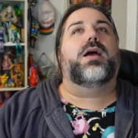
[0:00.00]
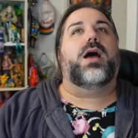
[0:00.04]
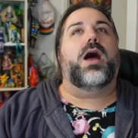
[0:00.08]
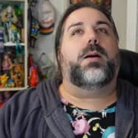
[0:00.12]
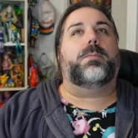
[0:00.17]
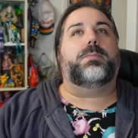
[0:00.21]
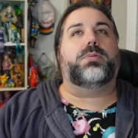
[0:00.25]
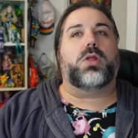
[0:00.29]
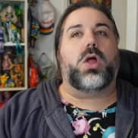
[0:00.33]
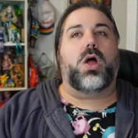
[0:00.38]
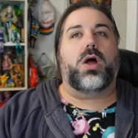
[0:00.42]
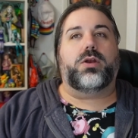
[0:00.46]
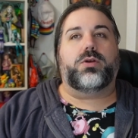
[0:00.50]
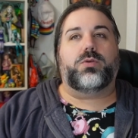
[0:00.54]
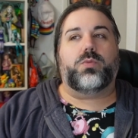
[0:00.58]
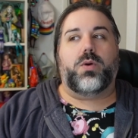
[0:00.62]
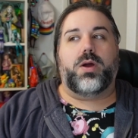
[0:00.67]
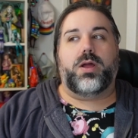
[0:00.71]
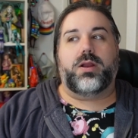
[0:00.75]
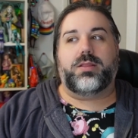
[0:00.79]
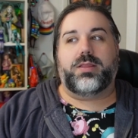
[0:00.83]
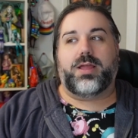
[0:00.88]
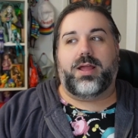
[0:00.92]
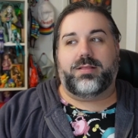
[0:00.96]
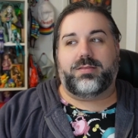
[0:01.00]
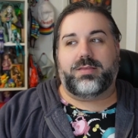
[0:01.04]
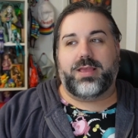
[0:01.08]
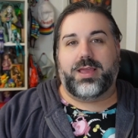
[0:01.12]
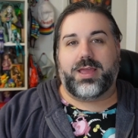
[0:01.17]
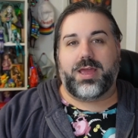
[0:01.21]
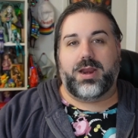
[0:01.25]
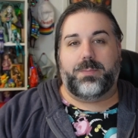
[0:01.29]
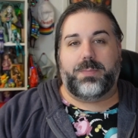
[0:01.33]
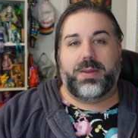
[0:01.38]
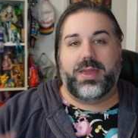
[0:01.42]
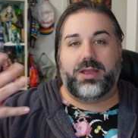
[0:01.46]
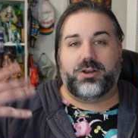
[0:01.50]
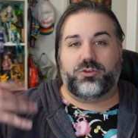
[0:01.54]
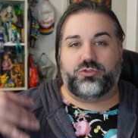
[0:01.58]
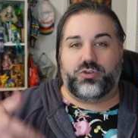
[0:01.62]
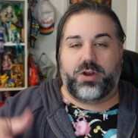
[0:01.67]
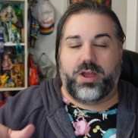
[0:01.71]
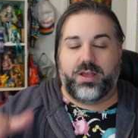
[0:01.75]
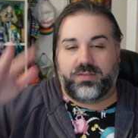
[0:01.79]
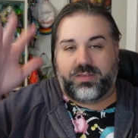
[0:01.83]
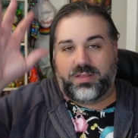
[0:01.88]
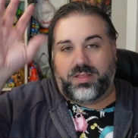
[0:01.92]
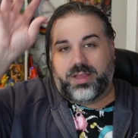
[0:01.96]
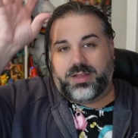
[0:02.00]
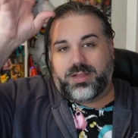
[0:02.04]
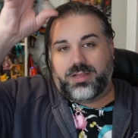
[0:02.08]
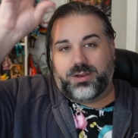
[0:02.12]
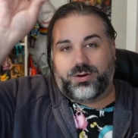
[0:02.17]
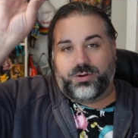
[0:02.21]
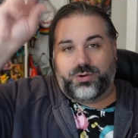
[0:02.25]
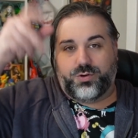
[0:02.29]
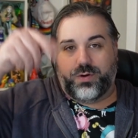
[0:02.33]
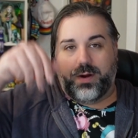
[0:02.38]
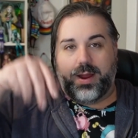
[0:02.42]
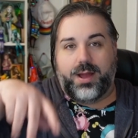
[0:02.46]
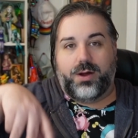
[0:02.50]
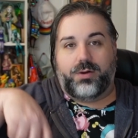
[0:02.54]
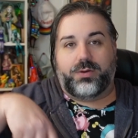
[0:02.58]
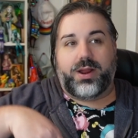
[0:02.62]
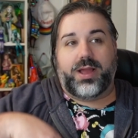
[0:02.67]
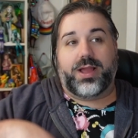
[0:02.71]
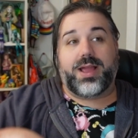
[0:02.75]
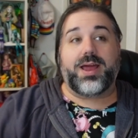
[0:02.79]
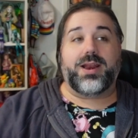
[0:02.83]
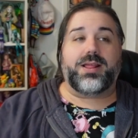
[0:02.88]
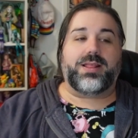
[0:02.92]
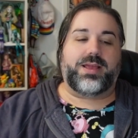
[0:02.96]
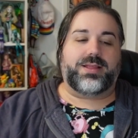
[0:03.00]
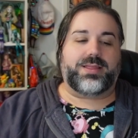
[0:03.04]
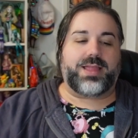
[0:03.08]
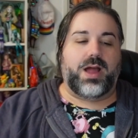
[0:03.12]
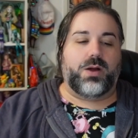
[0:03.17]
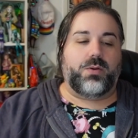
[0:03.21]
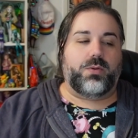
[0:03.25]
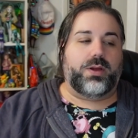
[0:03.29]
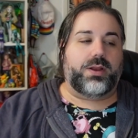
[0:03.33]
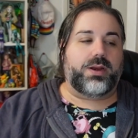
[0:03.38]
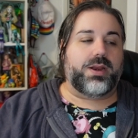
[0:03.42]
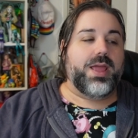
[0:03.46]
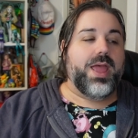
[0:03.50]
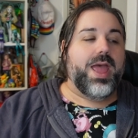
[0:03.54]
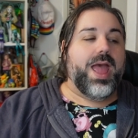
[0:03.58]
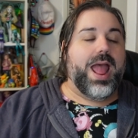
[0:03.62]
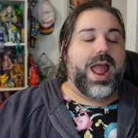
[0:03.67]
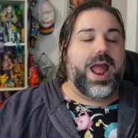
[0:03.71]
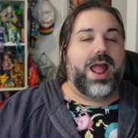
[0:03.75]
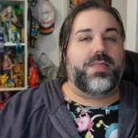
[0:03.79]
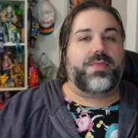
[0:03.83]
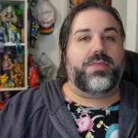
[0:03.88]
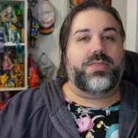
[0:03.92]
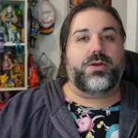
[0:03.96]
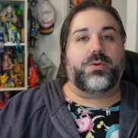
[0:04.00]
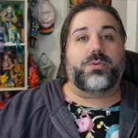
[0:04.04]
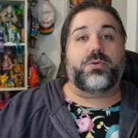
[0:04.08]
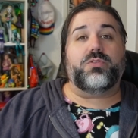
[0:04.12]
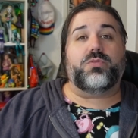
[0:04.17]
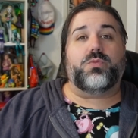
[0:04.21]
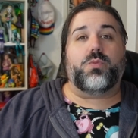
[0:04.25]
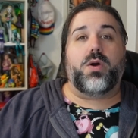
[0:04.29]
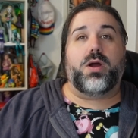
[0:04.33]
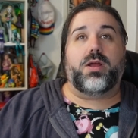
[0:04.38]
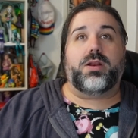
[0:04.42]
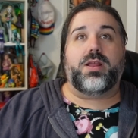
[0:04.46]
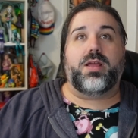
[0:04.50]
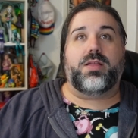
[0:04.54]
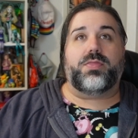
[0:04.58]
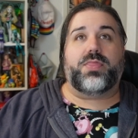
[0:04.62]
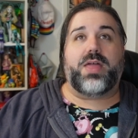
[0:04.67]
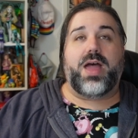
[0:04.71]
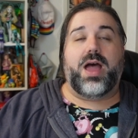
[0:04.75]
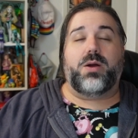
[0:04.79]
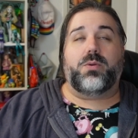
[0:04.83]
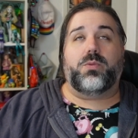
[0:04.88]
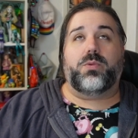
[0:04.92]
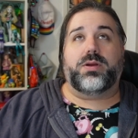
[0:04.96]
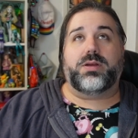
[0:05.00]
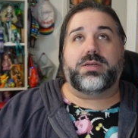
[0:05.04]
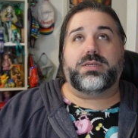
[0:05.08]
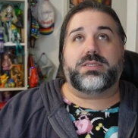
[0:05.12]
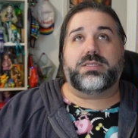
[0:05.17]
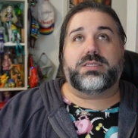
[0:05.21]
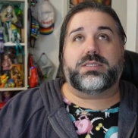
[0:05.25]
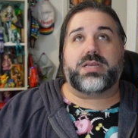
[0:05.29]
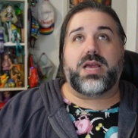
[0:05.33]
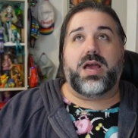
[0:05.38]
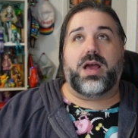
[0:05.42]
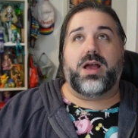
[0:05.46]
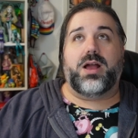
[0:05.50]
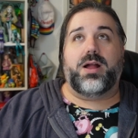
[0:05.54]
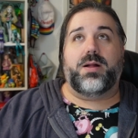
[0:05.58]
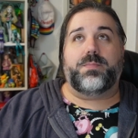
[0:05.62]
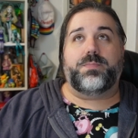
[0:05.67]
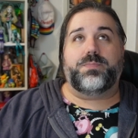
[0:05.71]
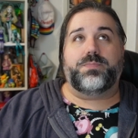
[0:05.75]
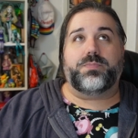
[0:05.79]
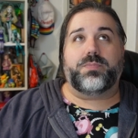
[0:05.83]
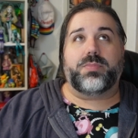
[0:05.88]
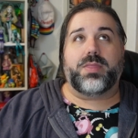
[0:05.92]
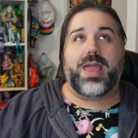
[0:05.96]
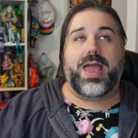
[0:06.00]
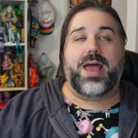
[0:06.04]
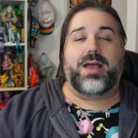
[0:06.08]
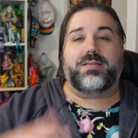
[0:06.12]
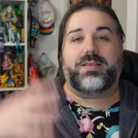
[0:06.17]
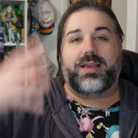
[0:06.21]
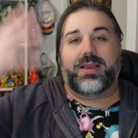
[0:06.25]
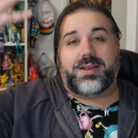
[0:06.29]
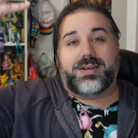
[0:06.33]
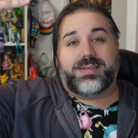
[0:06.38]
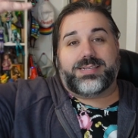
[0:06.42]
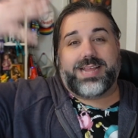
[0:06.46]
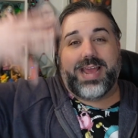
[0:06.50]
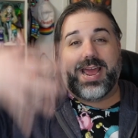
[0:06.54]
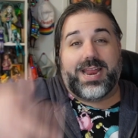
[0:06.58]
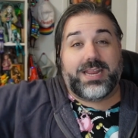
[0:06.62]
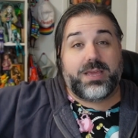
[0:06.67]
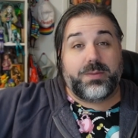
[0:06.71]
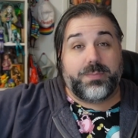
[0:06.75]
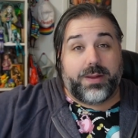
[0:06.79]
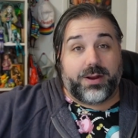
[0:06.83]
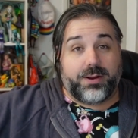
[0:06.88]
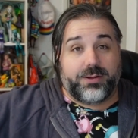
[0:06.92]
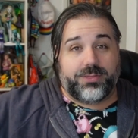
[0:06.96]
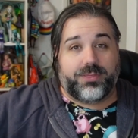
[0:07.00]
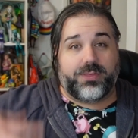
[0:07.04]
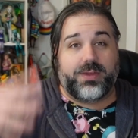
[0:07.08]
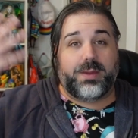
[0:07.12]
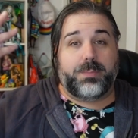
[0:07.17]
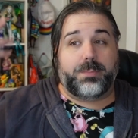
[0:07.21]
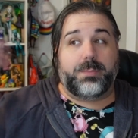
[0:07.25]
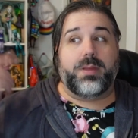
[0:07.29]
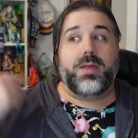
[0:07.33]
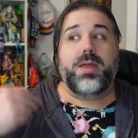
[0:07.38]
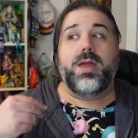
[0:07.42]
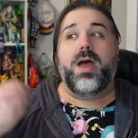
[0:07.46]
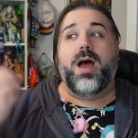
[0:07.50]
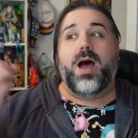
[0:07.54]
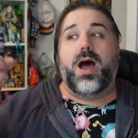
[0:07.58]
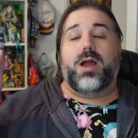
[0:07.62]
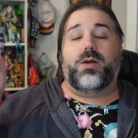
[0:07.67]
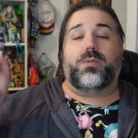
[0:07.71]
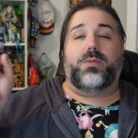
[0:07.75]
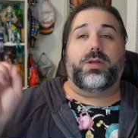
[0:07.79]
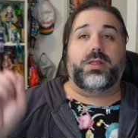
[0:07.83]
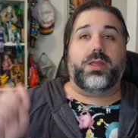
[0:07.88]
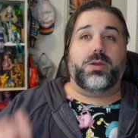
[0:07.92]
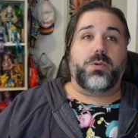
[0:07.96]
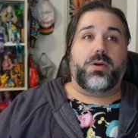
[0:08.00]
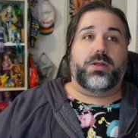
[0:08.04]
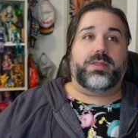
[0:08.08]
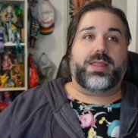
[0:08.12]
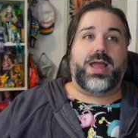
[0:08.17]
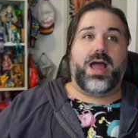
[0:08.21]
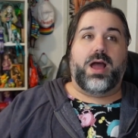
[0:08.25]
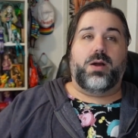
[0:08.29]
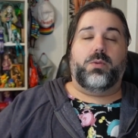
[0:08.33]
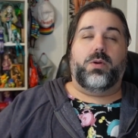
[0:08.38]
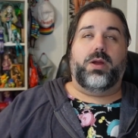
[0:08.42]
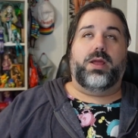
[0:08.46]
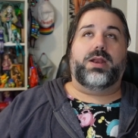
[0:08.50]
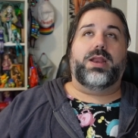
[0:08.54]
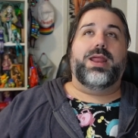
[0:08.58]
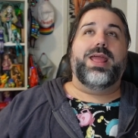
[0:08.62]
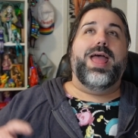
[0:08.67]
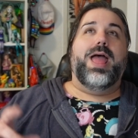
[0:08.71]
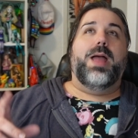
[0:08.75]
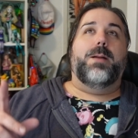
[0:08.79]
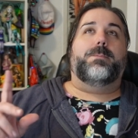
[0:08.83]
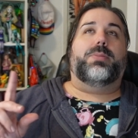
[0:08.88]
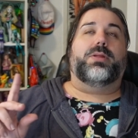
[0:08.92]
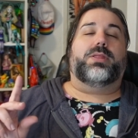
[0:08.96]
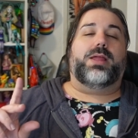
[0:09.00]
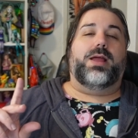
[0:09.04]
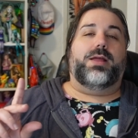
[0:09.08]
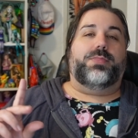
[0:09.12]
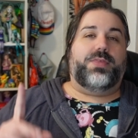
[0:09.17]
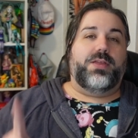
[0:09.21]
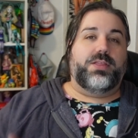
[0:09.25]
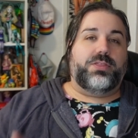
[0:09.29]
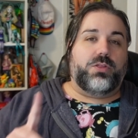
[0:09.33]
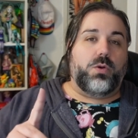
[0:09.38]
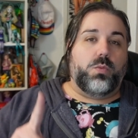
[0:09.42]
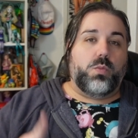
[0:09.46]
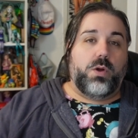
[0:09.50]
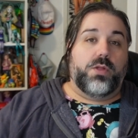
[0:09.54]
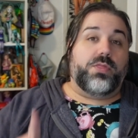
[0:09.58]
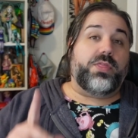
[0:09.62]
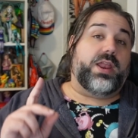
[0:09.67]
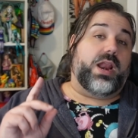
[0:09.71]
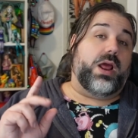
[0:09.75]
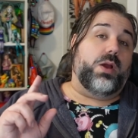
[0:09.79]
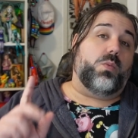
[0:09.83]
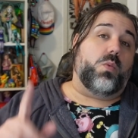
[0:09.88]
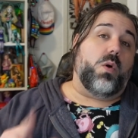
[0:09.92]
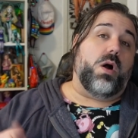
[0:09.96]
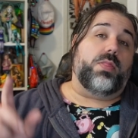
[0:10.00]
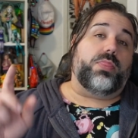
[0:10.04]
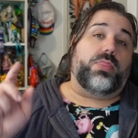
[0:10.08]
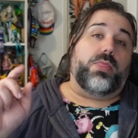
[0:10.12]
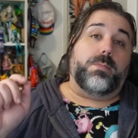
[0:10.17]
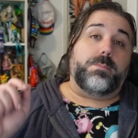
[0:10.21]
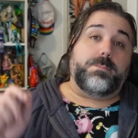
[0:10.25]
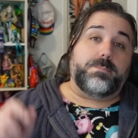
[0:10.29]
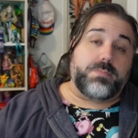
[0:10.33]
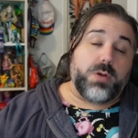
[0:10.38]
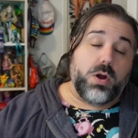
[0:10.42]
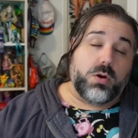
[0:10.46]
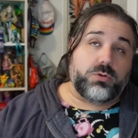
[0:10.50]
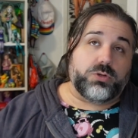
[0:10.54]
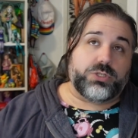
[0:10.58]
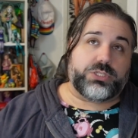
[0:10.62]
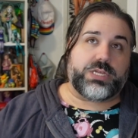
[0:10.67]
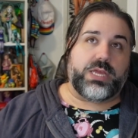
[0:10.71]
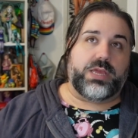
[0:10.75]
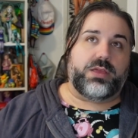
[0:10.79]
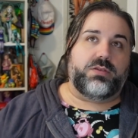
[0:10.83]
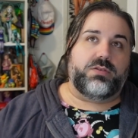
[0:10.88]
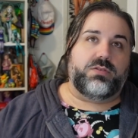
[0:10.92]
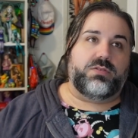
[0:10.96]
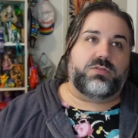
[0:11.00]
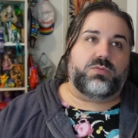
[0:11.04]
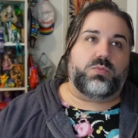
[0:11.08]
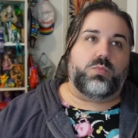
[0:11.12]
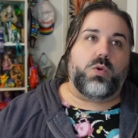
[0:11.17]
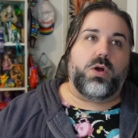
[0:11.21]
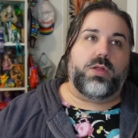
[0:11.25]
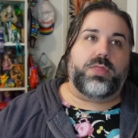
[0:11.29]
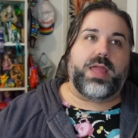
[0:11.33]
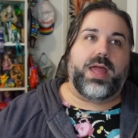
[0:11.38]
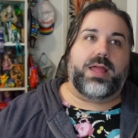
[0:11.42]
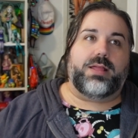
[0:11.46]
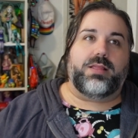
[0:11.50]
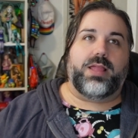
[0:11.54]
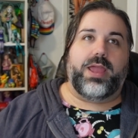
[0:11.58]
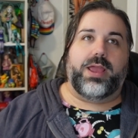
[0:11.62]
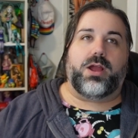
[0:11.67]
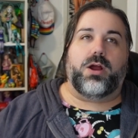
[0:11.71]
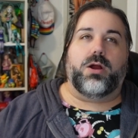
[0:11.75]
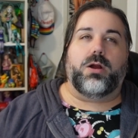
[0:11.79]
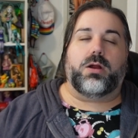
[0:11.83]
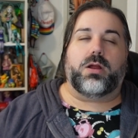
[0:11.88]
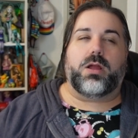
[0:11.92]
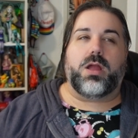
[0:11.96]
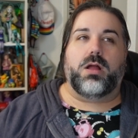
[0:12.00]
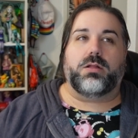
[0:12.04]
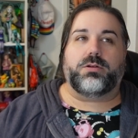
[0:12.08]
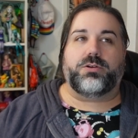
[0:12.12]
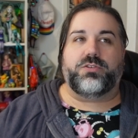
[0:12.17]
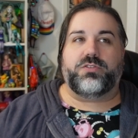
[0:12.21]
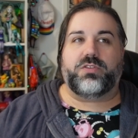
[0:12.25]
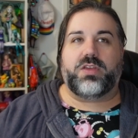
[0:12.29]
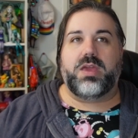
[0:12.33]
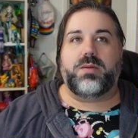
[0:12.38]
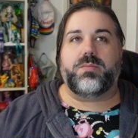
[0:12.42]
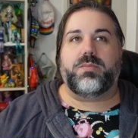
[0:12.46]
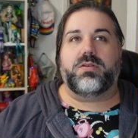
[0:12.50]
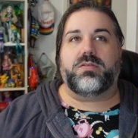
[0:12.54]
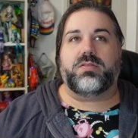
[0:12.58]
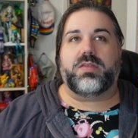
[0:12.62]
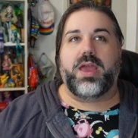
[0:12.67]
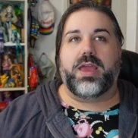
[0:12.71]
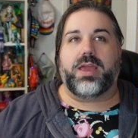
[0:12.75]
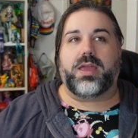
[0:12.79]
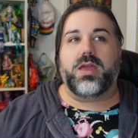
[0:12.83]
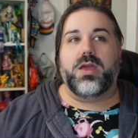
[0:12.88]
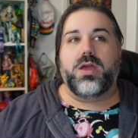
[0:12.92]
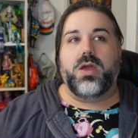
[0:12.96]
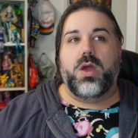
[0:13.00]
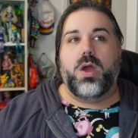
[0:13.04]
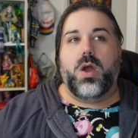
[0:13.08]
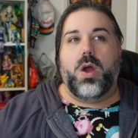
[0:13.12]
a blonde one that's like got a pink dress and like a little crown. I kind of like that one. And then there was one that was um, has like a teddy bear theme. I really want that one, but the, I think the one that I want the most is one that like her color scheme is like